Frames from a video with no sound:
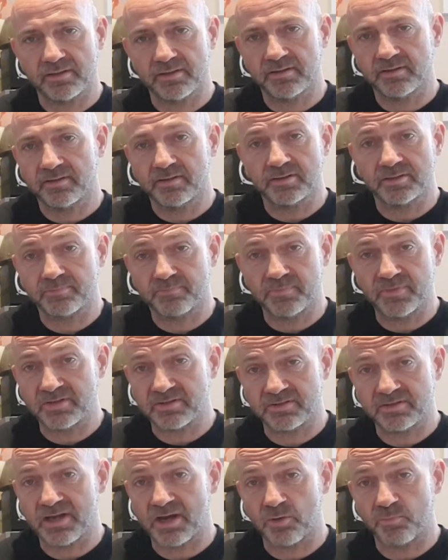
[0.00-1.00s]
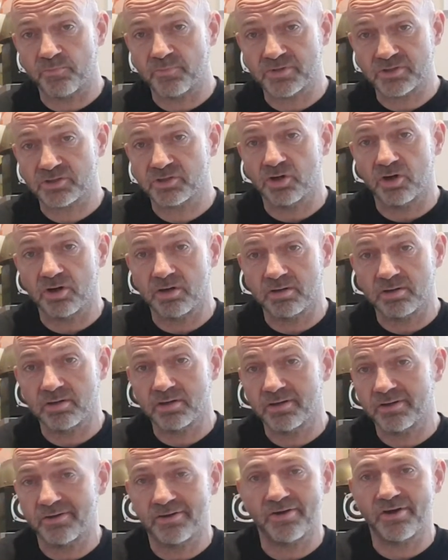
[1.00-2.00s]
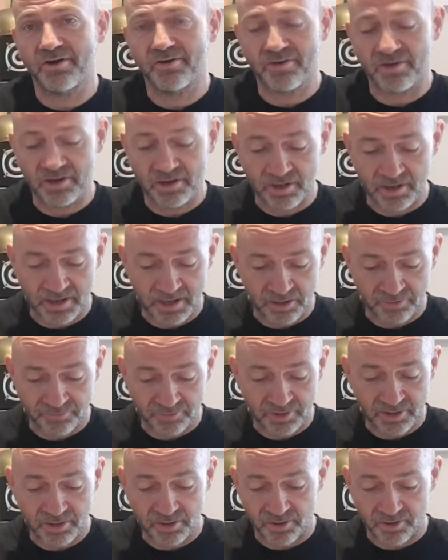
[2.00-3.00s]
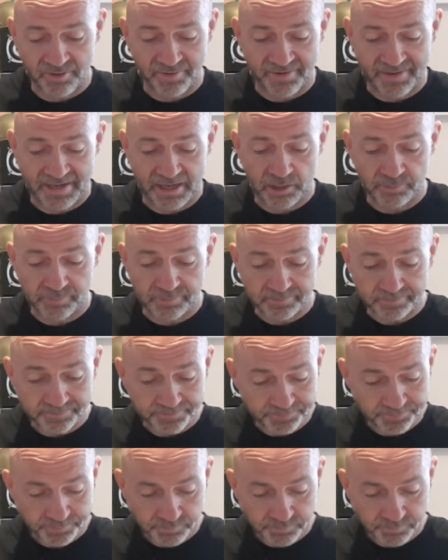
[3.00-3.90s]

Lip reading: this album has got over a lot of the album.